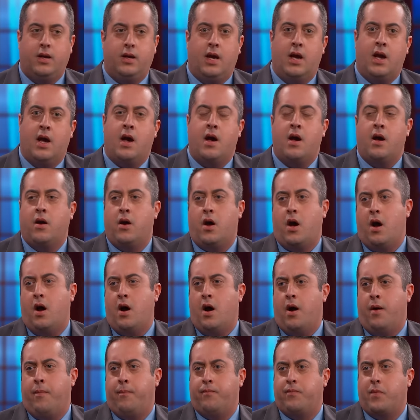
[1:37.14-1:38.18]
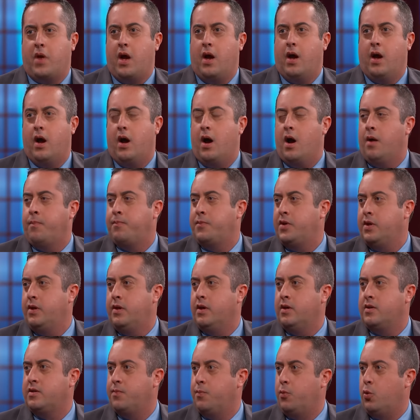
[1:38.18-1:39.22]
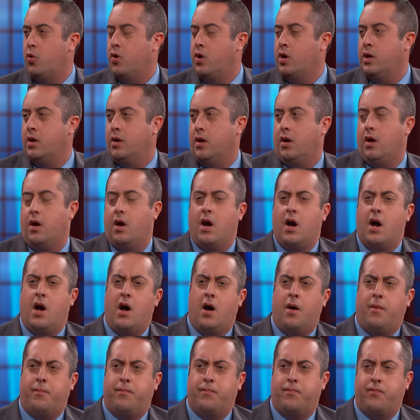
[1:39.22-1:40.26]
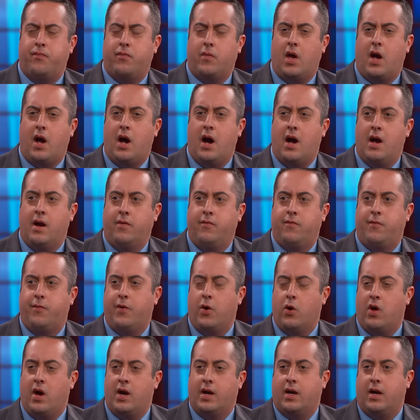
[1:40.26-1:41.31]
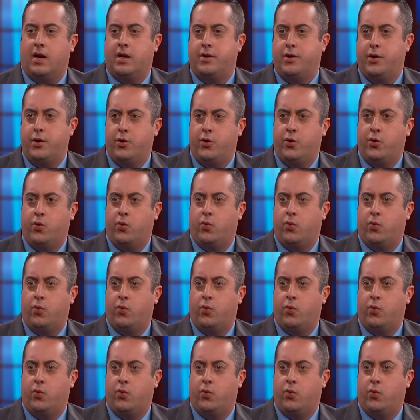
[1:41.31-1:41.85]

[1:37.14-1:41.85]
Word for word: Yeah. Um, why, why up to that? this point, um, I felt like I knew